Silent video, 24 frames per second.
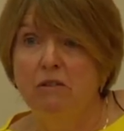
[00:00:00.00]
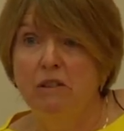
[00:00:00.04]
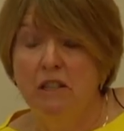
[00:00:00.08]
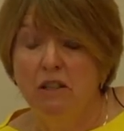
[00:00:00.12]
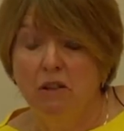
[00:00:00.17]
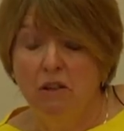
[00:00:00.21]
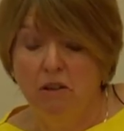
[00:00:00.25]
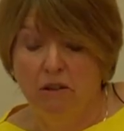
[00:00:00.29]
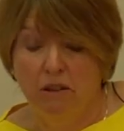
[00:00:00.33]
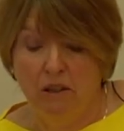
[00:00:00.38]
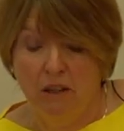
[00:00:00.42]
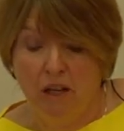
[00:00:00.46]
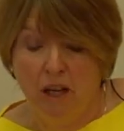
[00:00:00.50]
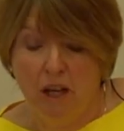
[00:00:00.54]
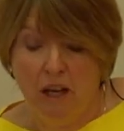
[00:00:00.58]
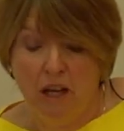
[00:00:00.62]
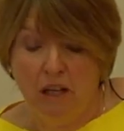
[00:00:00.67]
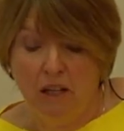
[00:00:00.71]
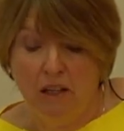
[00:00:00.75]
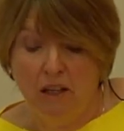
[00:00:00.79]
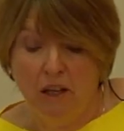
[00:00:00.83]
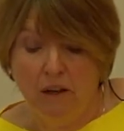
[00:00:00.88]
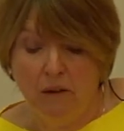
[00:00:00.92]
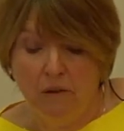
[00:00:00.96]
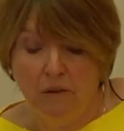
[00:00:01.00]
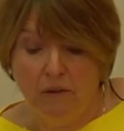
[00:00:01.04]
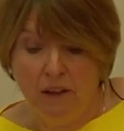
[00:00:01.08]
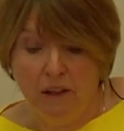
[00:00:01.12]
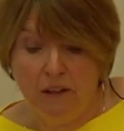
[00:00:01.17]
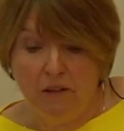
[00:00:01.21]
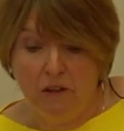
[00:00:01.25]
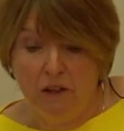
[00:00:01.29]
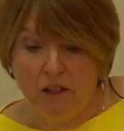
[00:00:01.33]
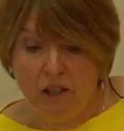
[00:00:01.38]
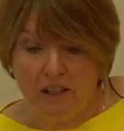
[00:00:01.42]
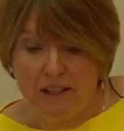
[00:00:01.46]
is on, you know,
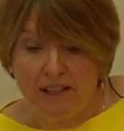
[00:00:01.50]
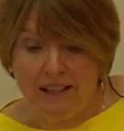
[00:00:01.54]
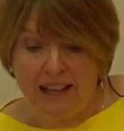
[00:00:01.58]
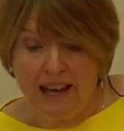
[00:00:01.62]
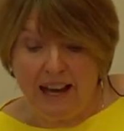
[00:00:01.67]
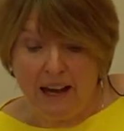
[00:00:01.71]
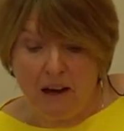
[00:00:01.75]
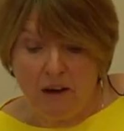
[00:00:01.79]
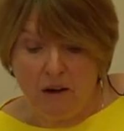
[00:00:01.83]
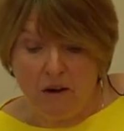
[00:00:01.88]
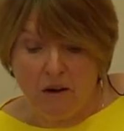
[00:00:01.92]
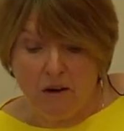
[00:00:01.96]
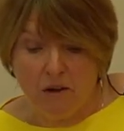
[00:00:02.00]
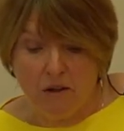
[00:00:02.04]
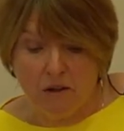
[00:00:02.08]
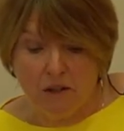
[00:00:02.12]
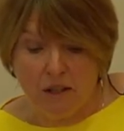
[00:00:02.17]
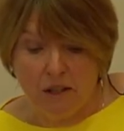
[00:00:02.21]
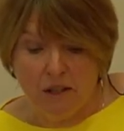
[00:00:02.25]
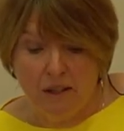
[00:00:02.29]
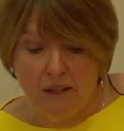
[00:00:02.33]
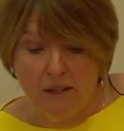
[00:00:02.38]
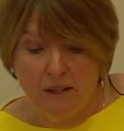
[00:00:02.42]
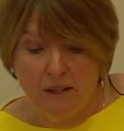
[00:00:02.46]
just that hard.